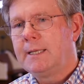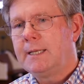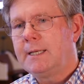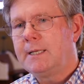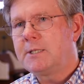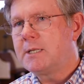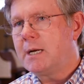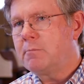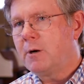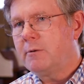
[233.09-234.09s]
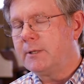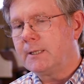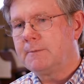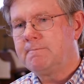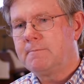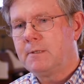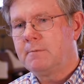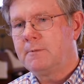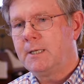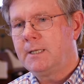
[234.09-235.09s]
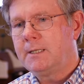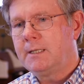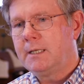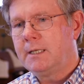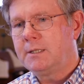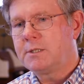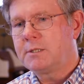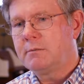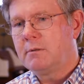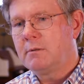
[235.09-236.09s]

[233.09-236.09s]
It's not perfect, but it's